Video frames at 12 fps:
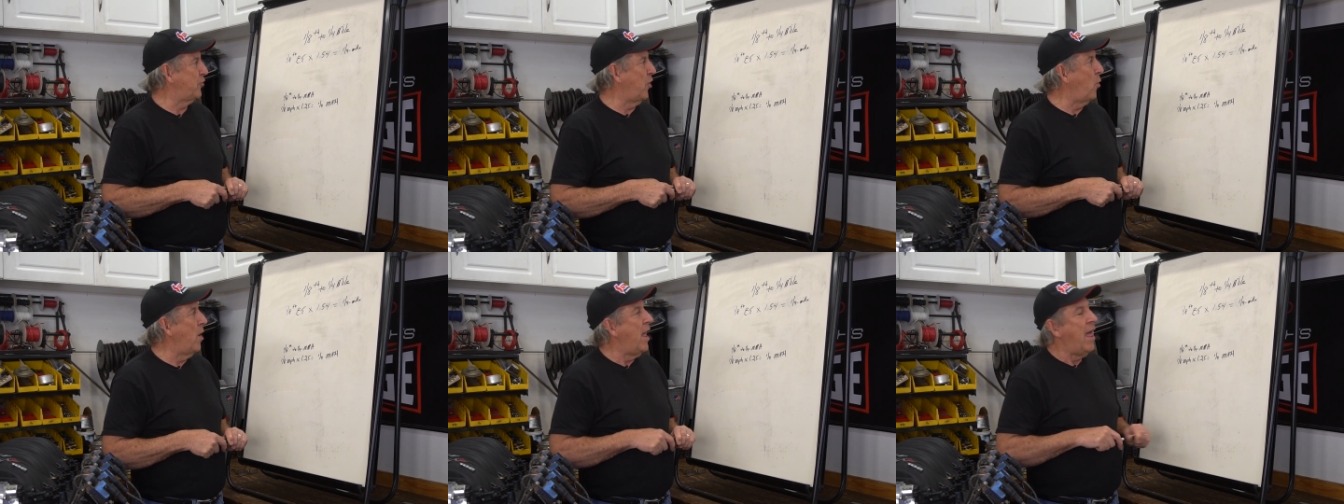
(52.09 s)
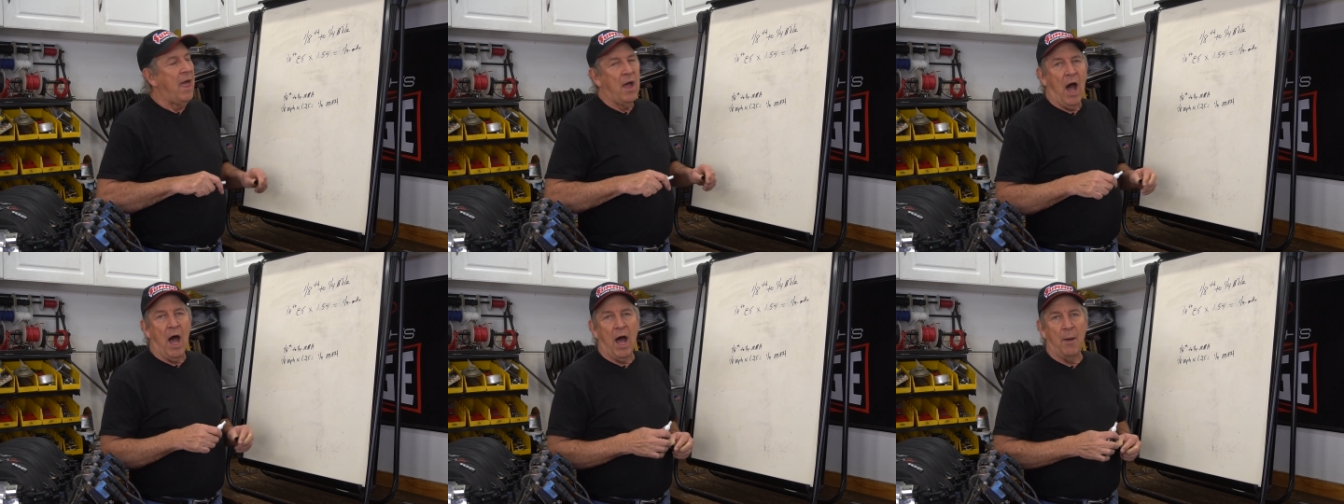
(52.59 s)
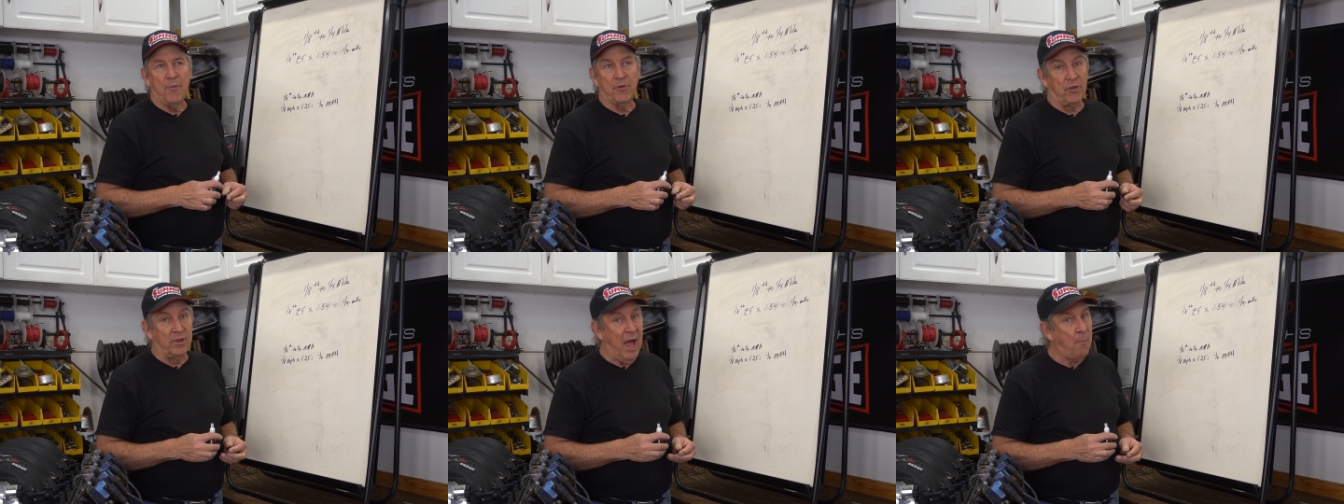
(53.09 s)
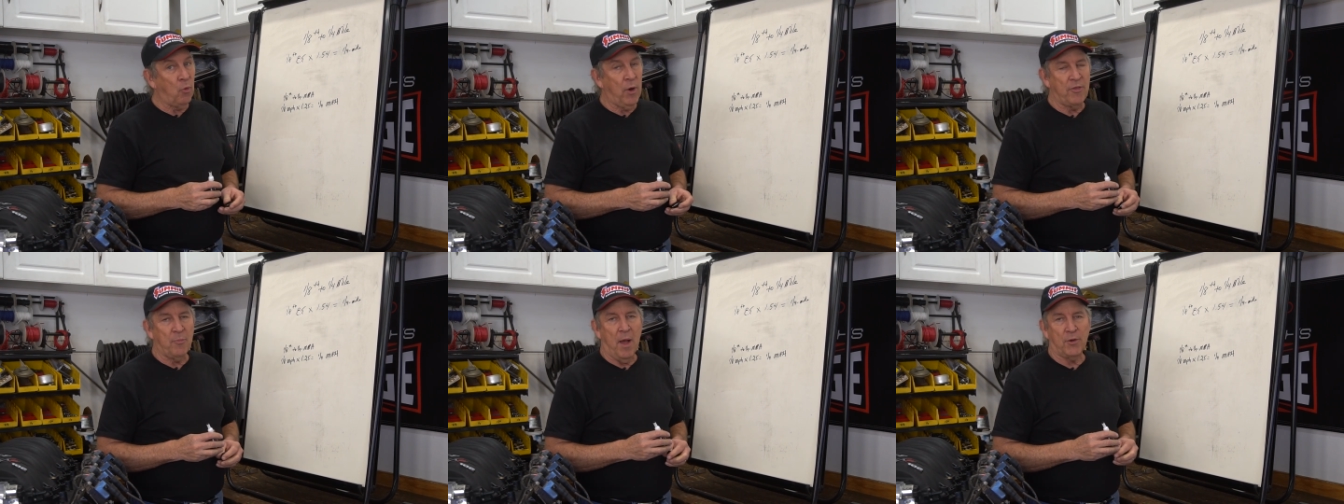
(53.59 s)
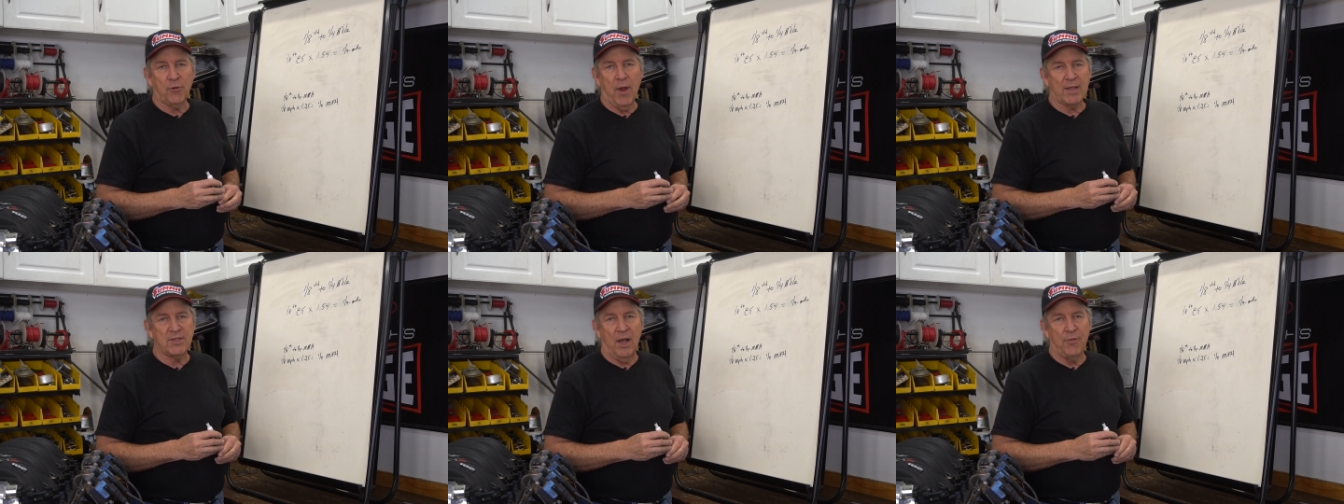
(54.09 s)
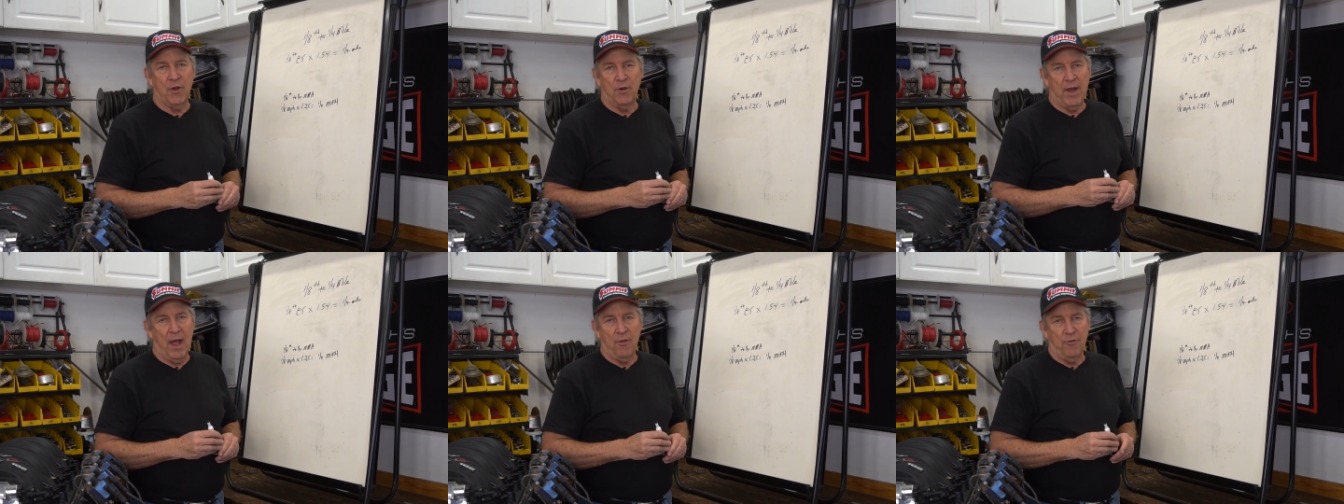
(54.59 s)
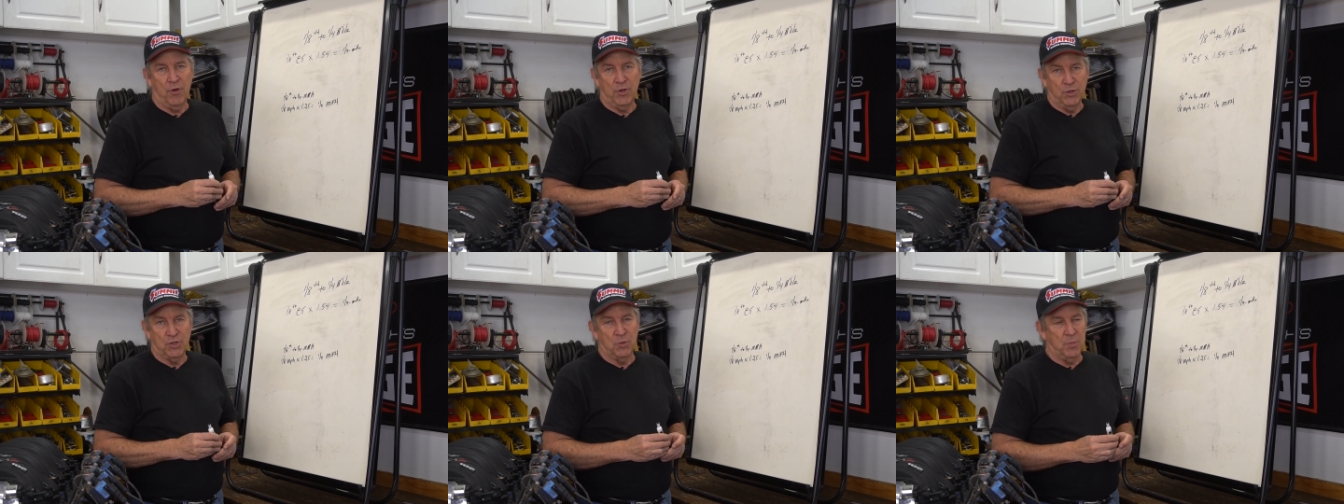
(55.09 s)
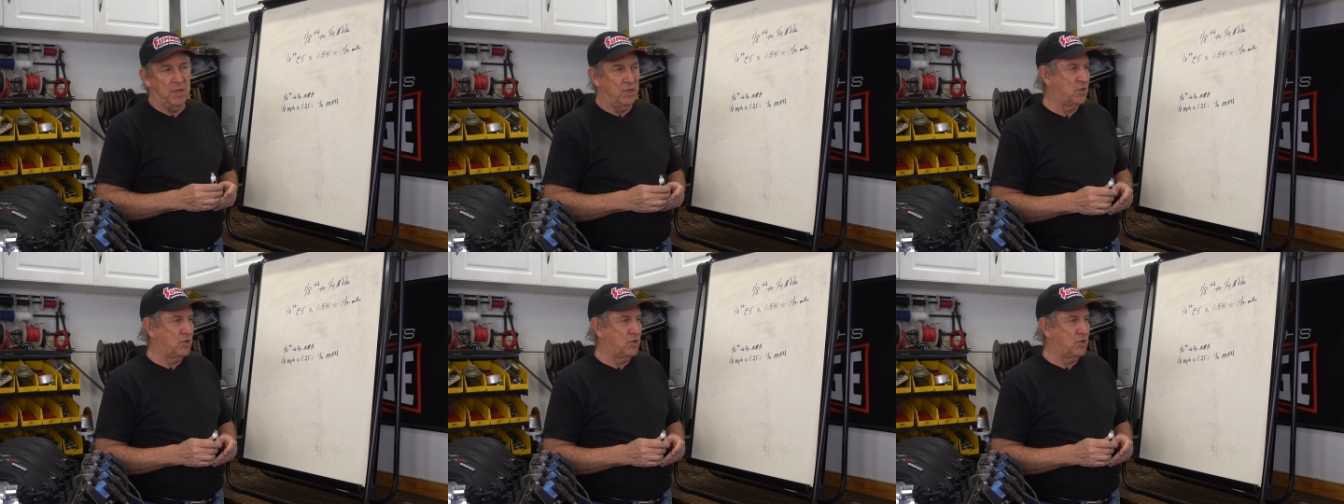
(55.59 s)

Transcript: So um, there's a lot more eighth mile tracks out there now than there used to be.